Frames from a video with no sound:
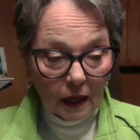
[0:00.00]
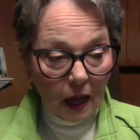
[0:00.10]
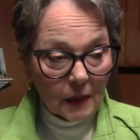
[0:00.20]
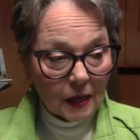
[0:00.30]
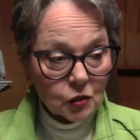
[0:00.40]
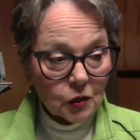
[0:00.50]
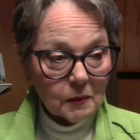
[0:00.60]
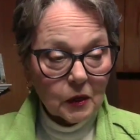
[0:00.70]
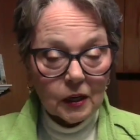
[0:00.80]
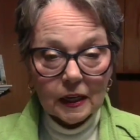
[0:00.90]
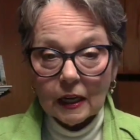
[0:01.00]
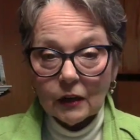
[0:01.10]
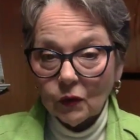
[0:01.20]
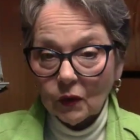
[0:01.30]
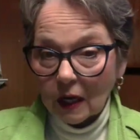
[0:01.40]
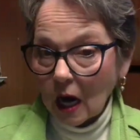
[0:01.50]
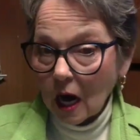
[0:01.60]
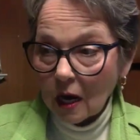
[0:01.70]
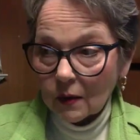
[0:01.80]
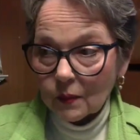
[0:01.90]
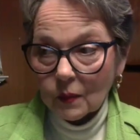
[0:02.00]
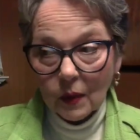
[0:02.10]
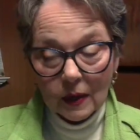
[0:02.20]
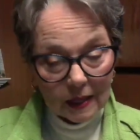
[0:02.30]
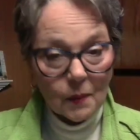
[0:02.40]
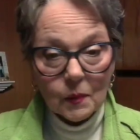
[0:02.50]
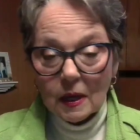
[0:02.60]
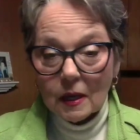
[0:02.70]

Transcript: I might join Mary Kay for a car. Well, yep.